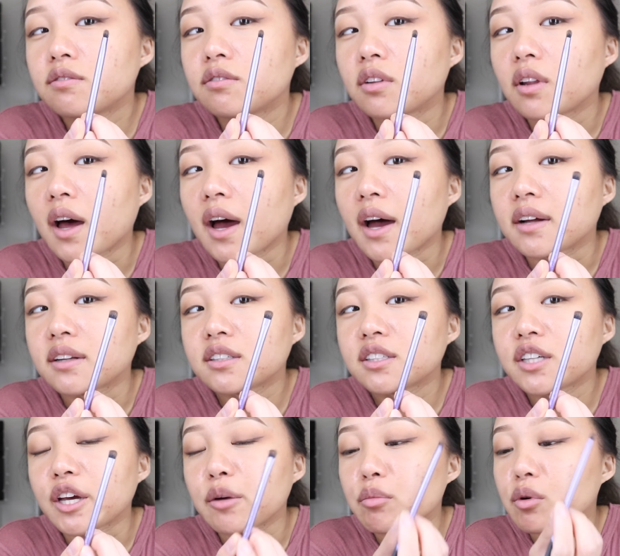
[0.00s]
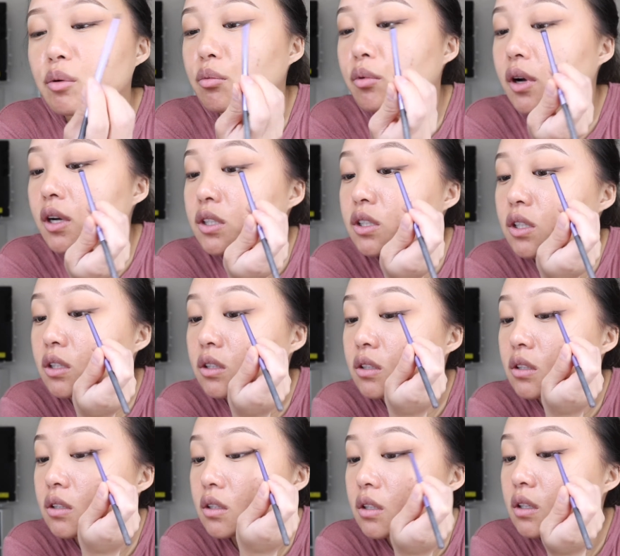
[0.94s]
flat taper brush and
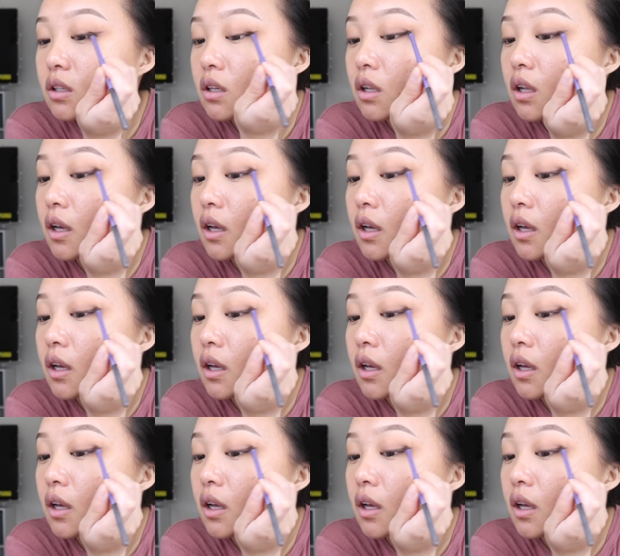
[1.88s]
just kind of